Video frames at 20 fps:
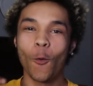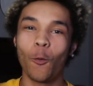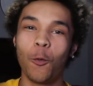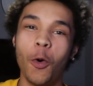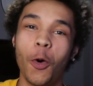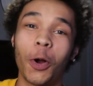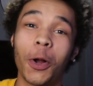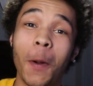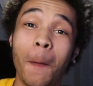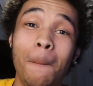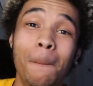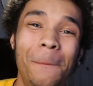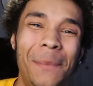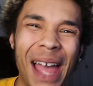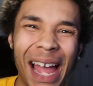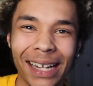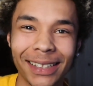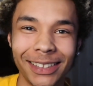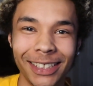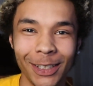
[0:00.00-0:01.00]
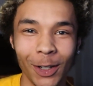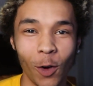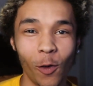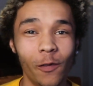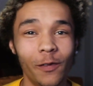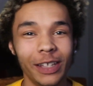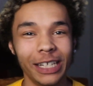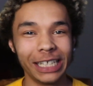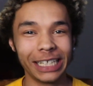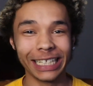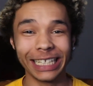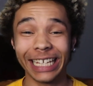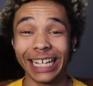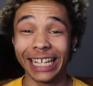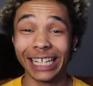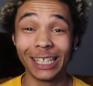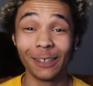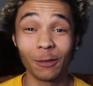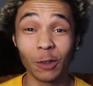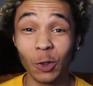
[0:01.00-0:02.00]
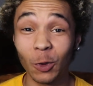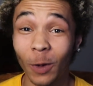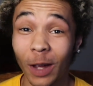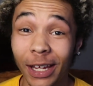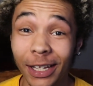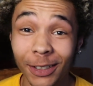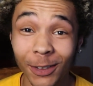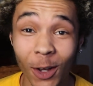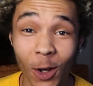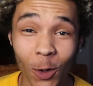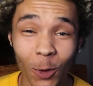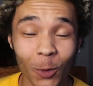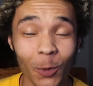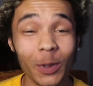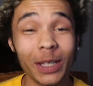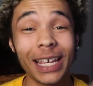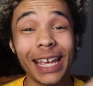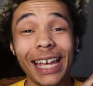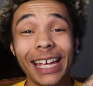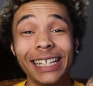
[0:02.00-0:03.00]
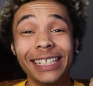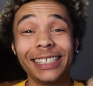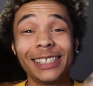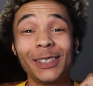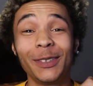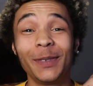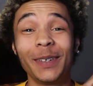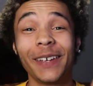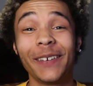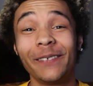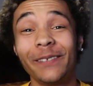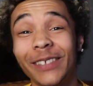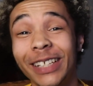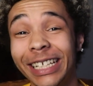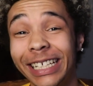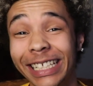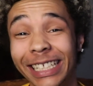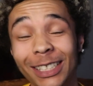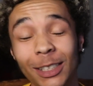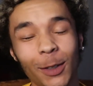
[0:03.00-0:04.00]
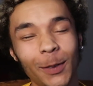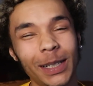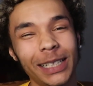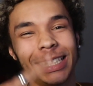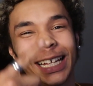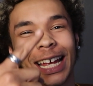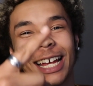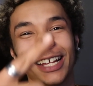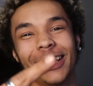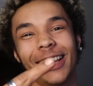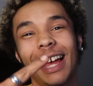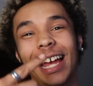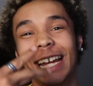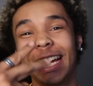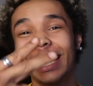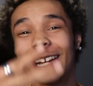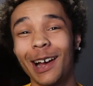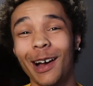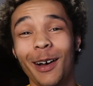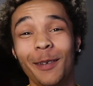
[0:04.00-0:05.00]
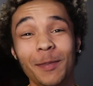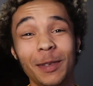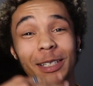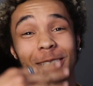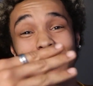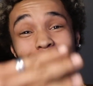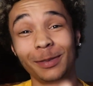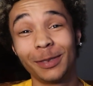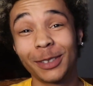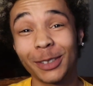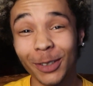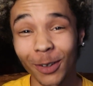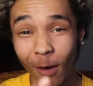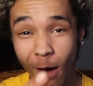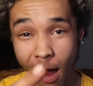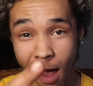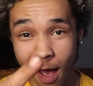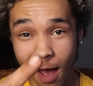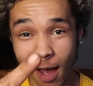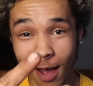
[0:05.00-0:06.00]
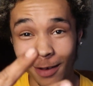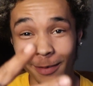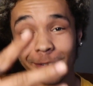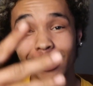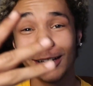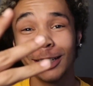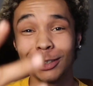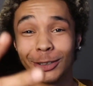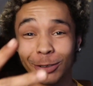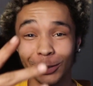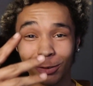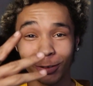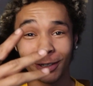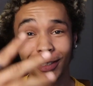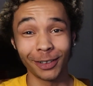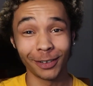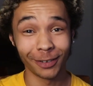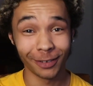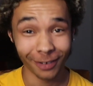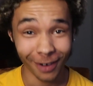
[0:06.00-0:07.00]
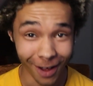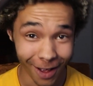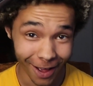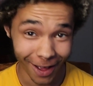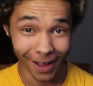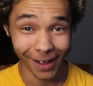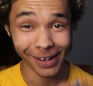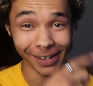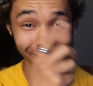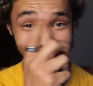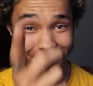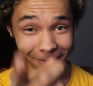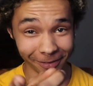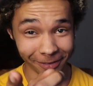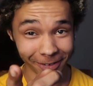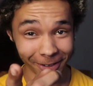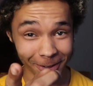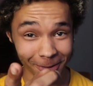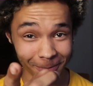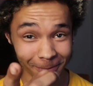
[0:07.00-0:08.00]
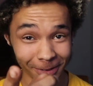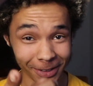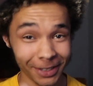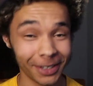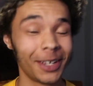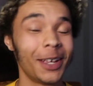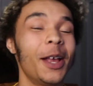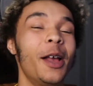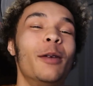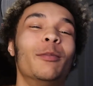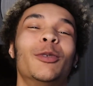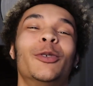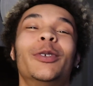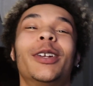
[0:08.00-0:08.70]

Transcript: Welcome back to Novinity. And if you ain't know, we heading to infinity. So hit that like, comment, subscribe, and join the ride. You feel me?